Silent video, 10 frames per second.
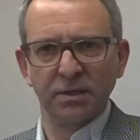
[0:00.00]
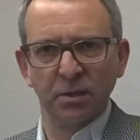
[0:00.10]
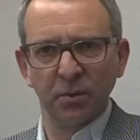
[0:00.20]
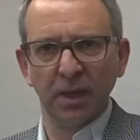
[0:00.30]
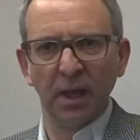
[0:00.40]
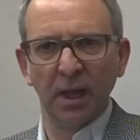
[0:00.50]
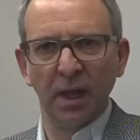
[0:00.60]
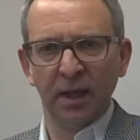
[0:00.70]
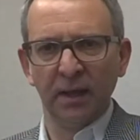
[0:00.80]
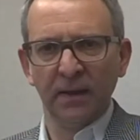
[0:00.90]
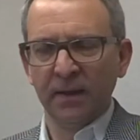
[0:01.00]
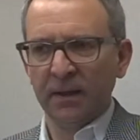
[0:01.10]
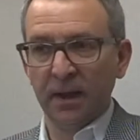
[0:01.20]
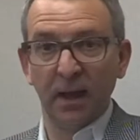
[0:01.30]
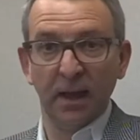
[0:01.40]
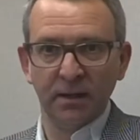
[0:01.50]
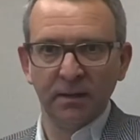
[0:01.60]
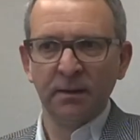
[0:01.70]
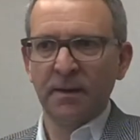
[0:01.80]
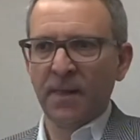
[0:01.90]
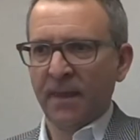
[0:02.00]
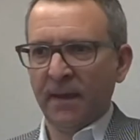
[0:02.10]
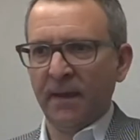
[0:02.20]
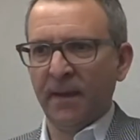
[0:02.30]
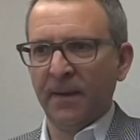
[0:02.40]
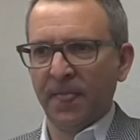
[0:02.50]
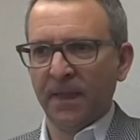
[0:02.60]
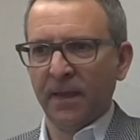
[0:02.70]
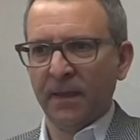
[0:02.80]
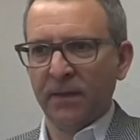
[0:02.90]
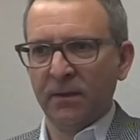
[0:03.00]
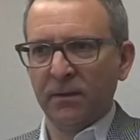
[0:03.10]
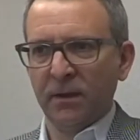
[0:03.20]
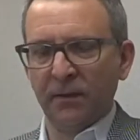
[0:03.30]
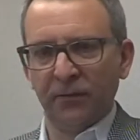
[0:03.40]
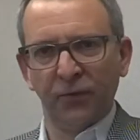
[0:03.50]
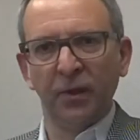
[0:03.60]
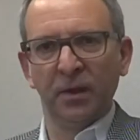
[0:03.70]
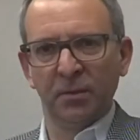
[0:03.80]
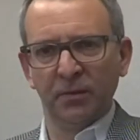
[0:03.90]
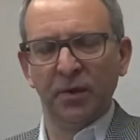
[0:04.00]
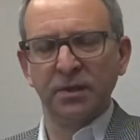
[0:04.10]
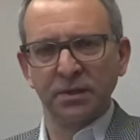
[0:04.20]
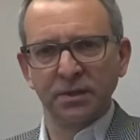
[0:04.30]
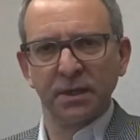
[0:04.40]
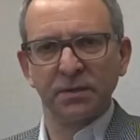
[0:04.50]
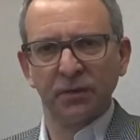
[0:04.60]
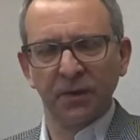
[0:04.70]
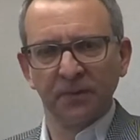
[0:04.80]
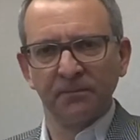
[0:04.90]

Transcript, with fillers: that we lay laid um, it's certainly been very successful.